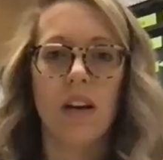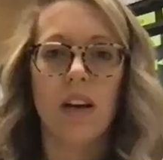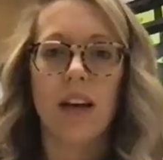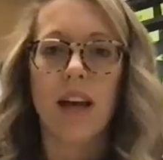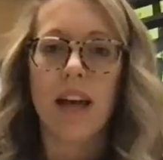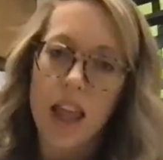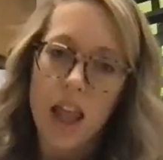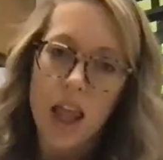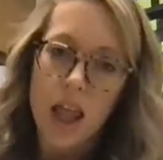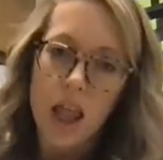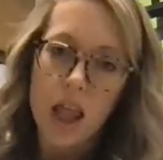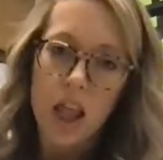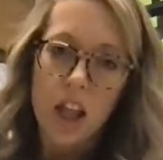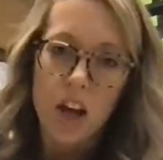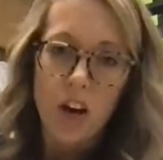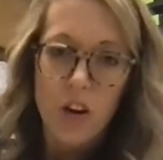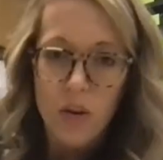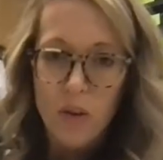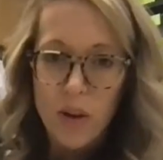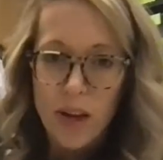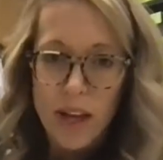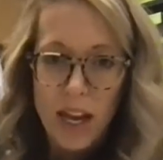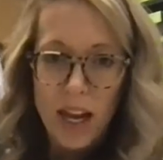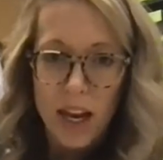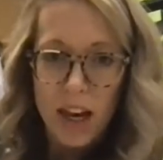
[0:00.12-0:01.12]

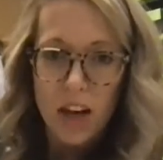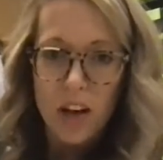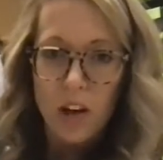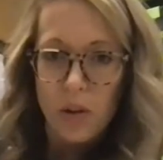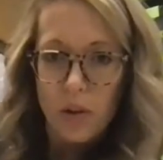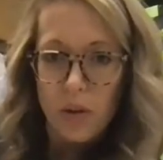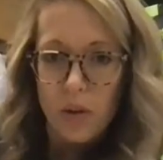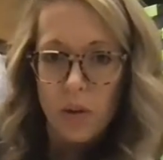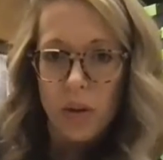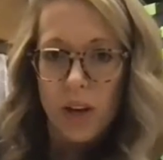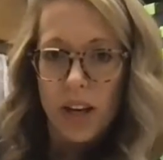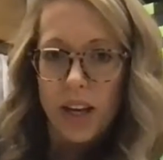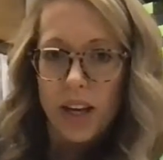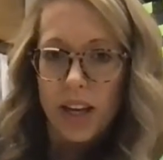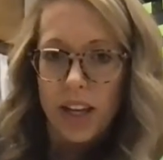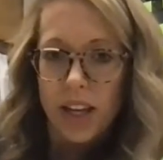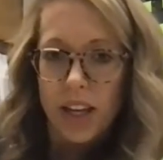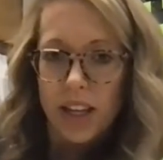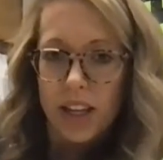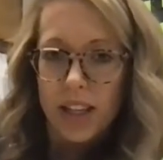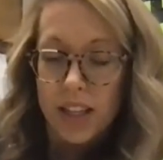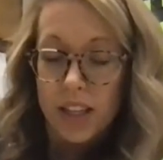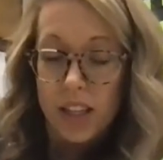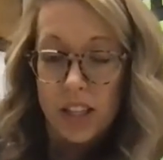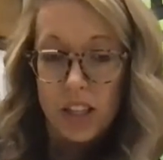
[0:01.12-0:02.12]
Hello, hello.
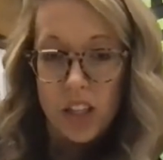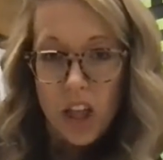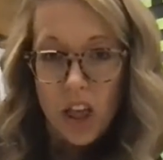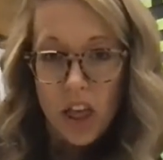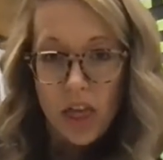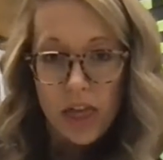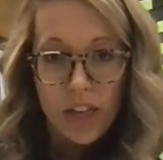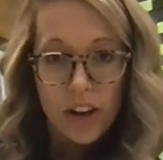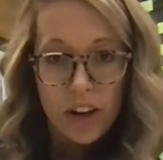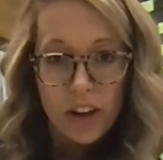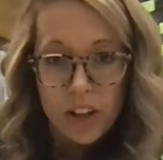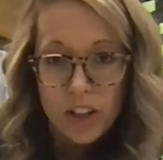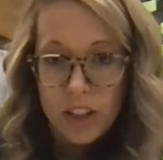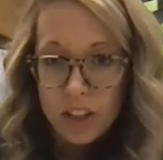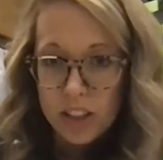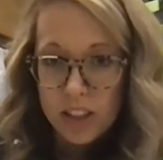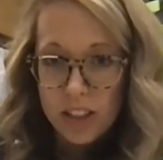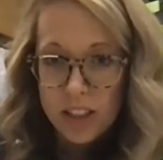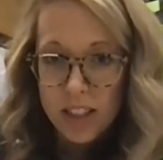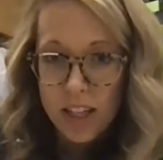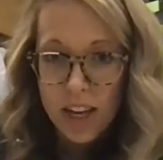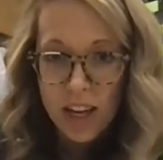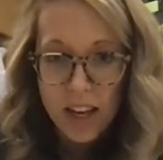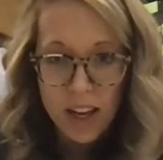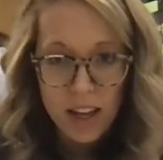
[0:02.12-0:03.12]
It is
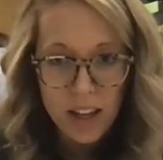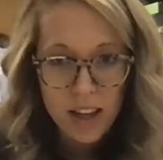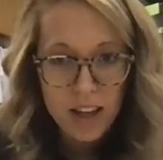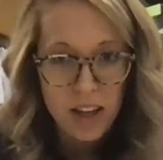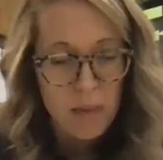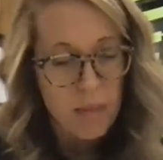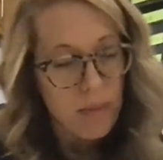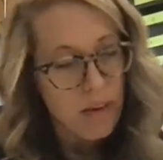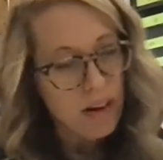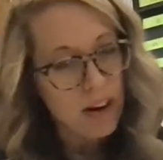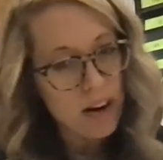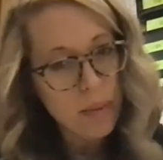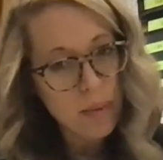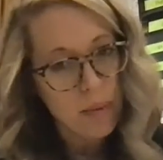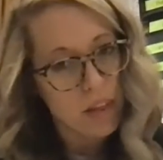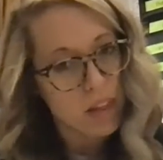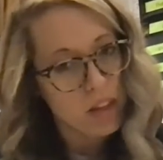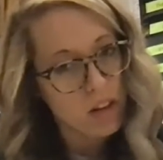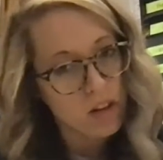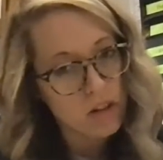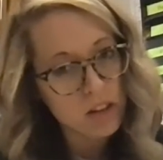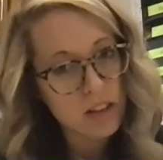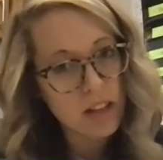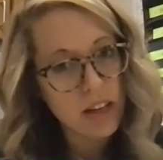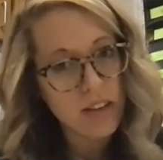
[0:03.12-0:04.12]
Thursday. It may not be
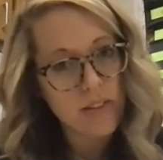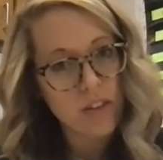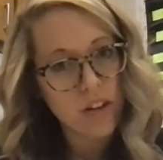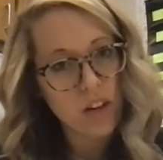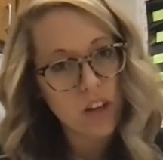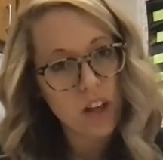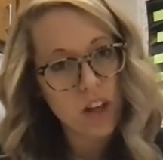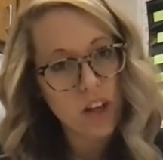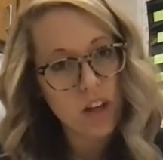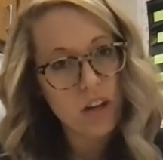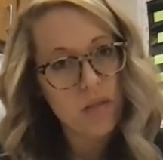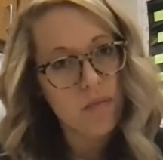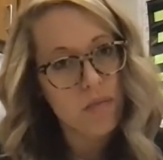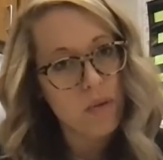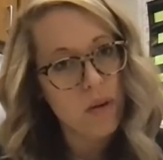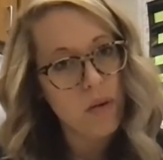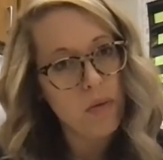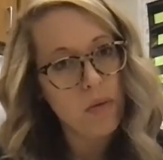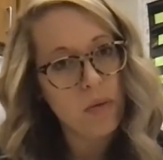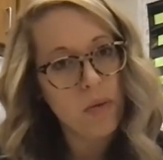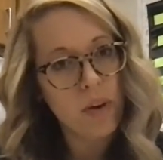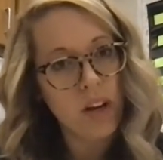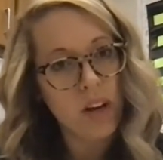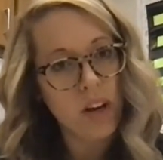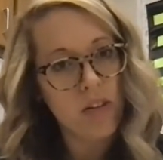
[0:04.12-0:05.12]
Thursday for you,
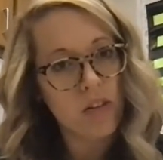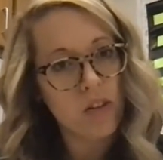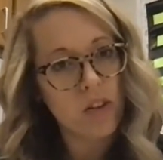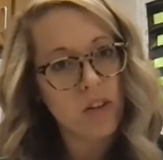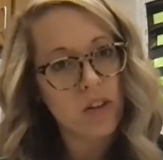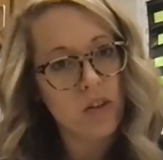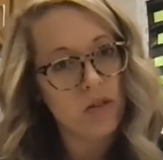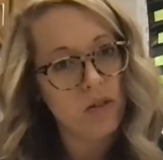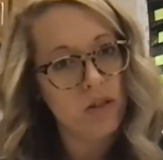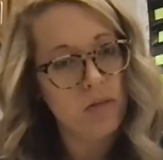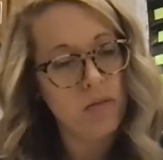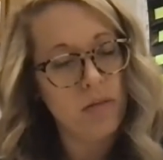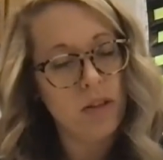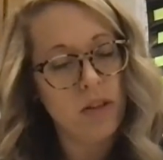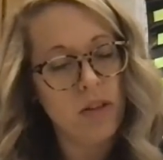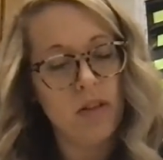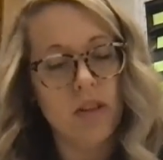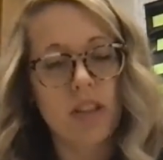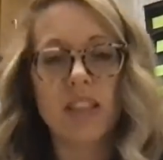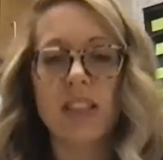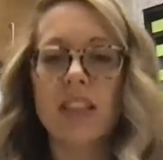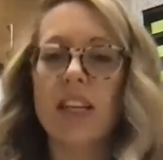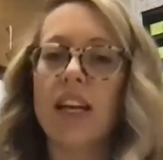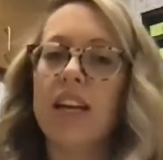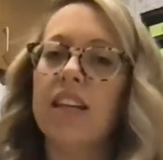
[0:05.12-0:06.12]
but whenever you should be doing
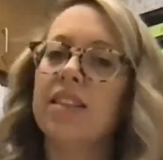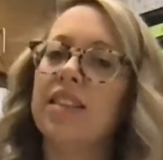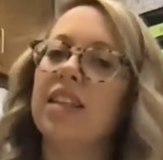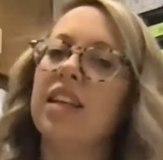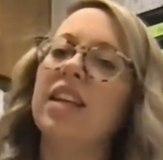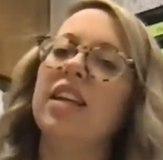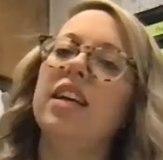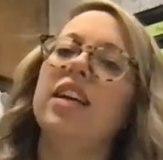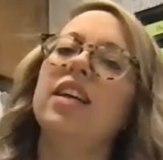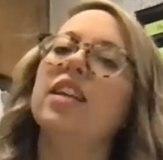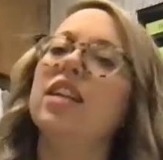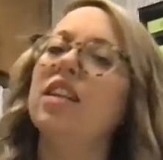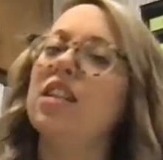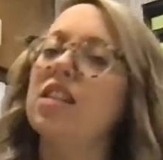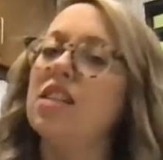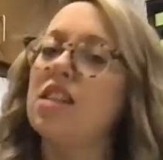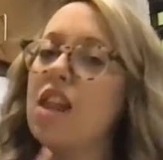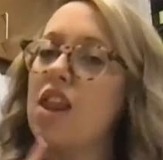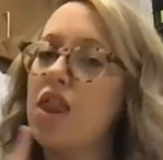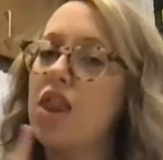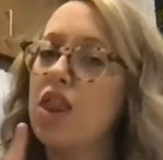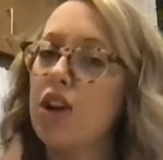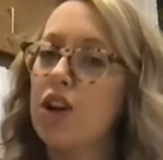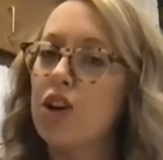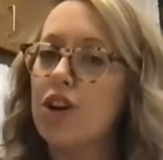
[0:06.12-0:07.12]
this lesson, it is
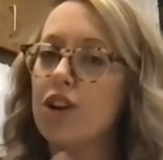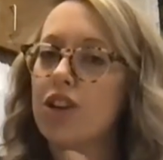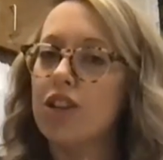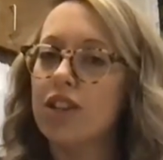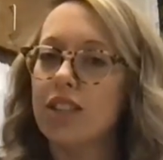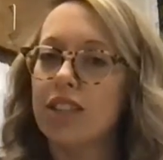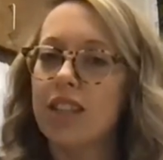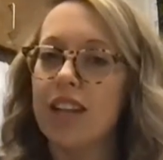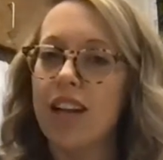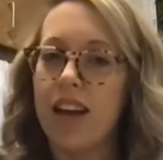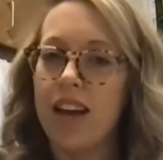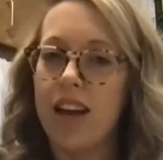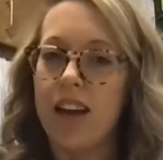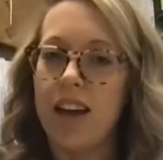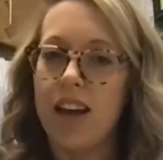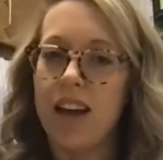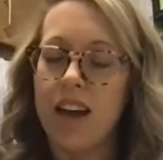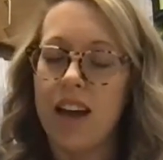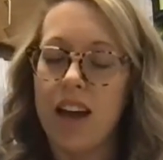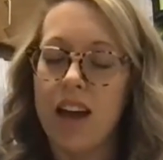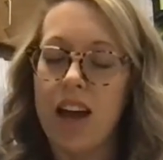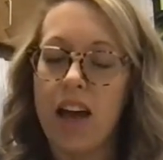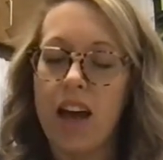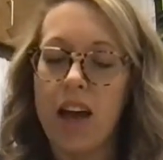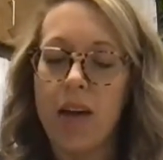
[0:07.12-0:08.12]

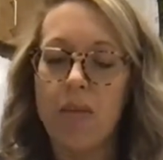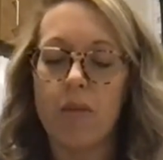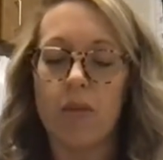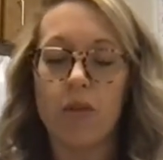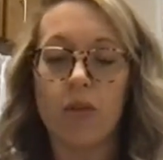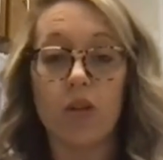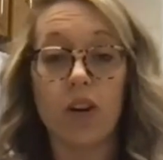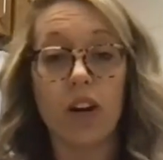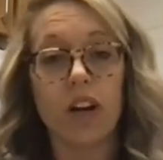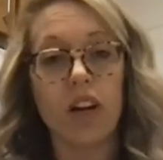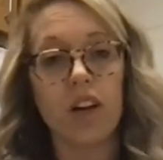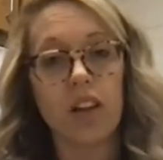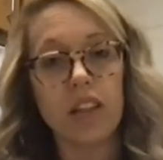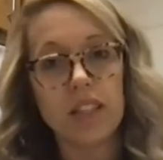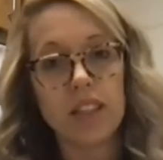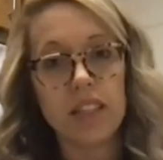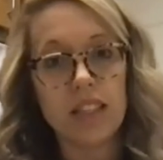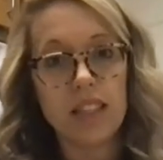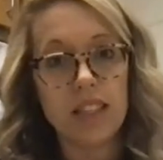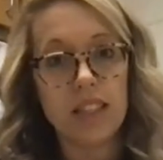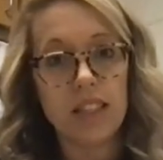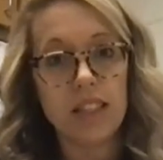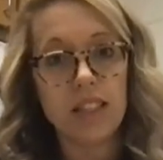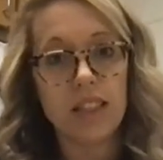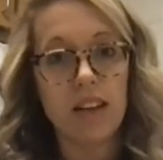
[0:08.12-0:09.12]
Thursday. I'm recording all these
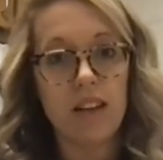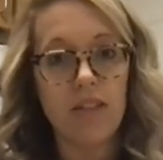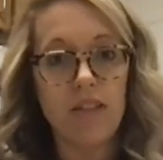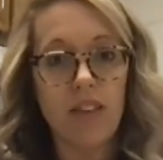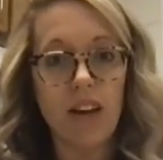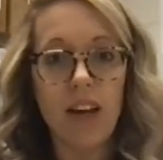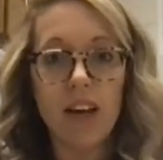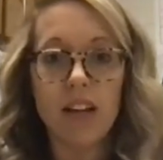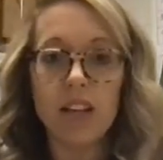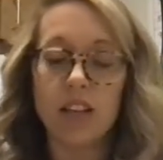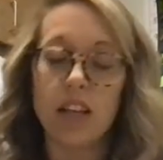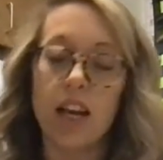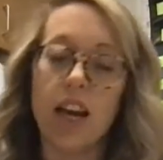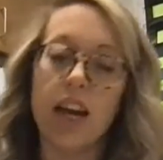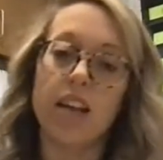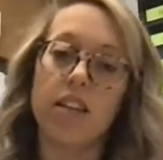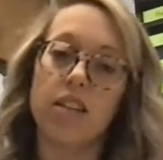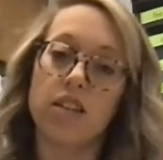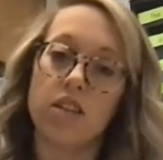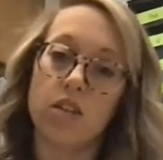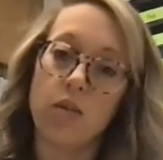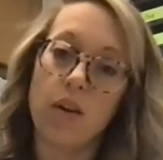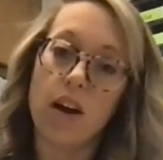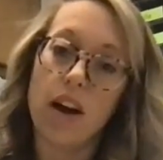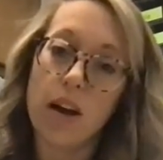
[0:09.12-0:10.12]
lessons in advance
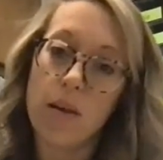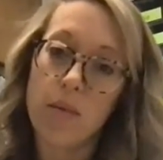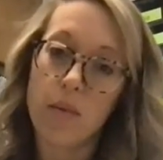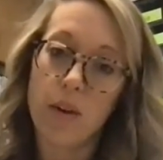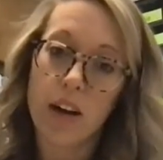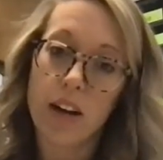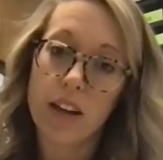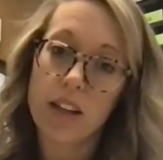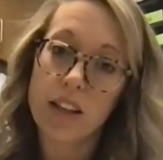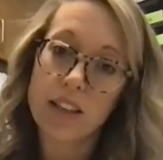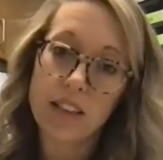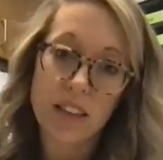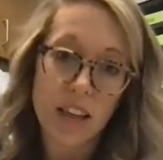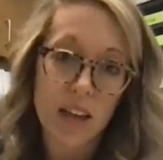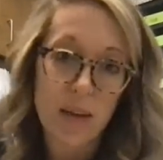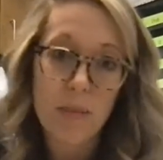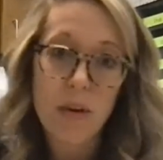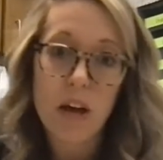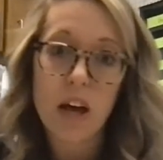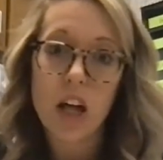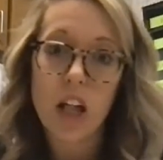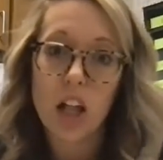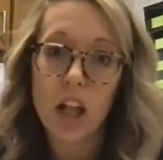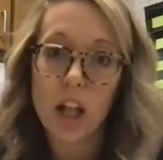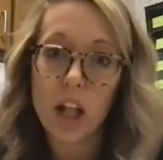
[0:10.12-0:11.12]
as to why I'm wearing the
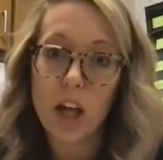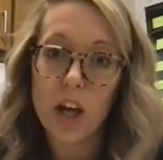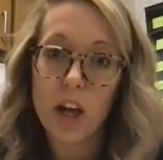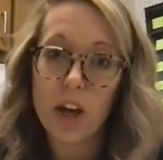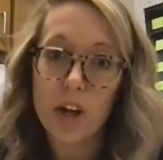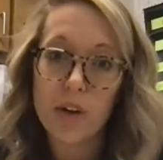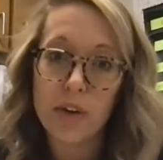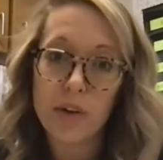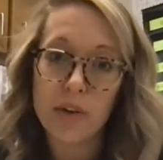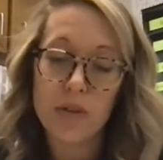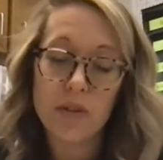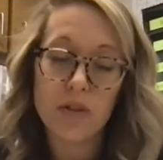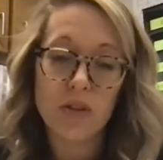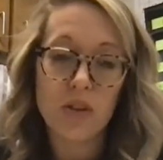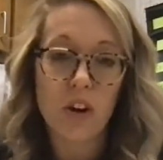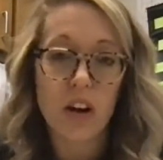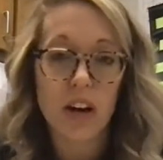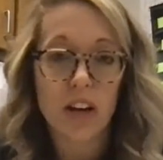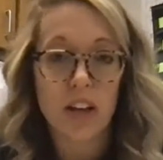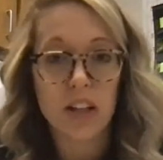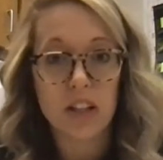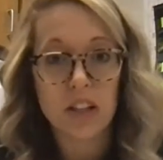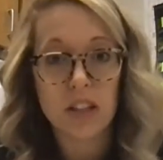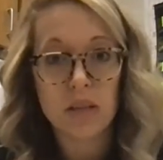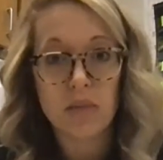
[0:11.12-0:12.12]
same clothes, or I
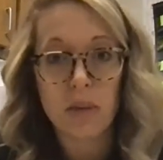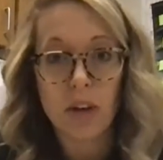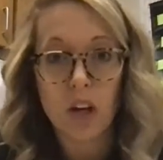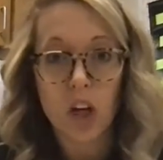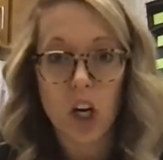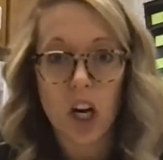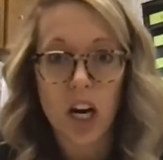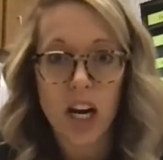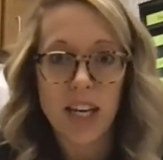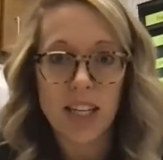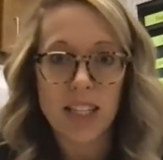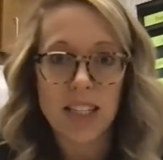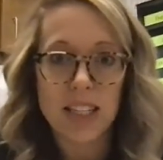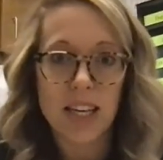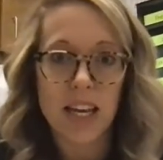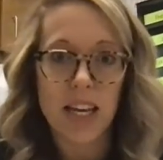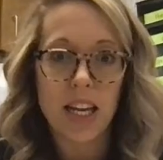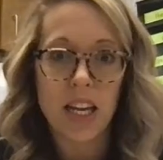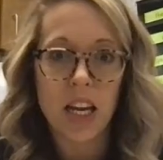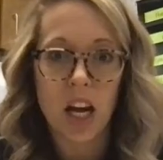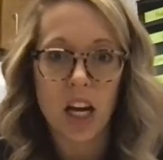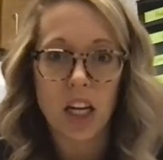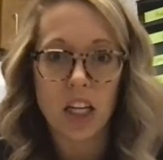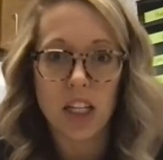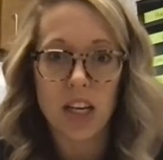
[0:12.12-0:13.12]
could just be crazy
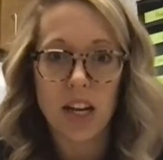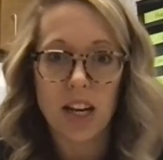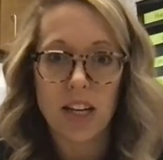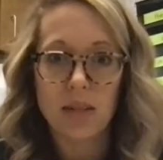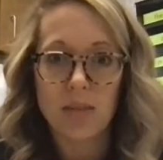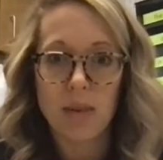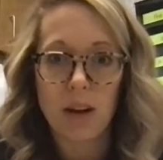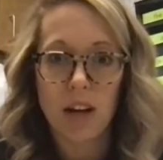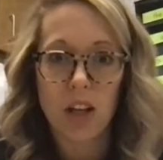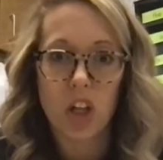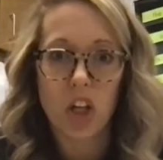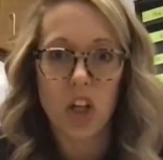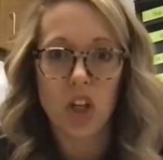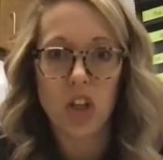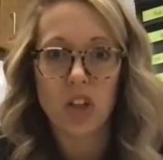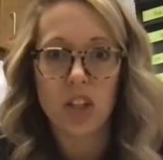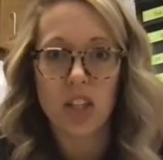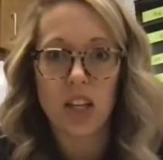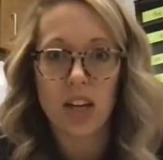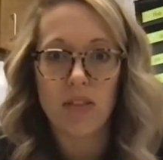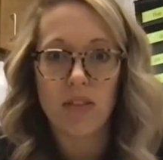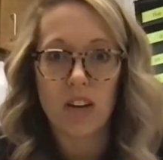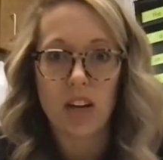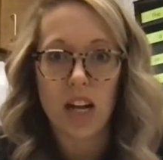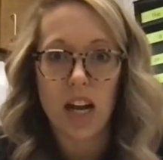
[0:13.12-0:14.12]
and not change my clothes
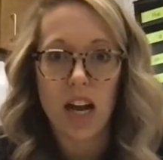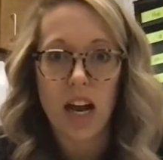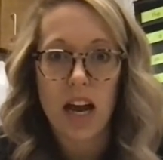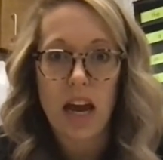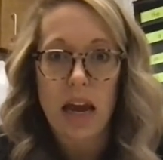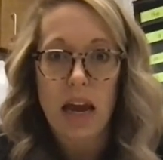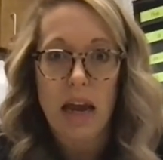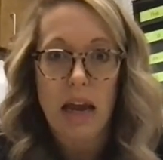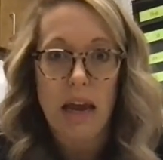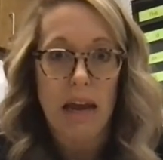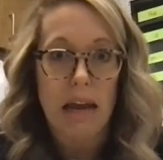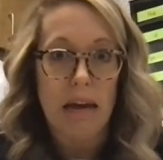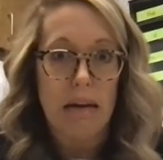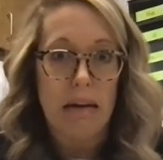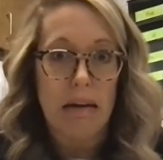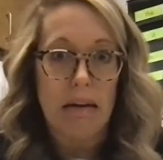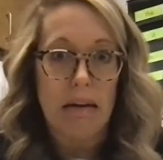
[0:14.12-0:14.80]
every day.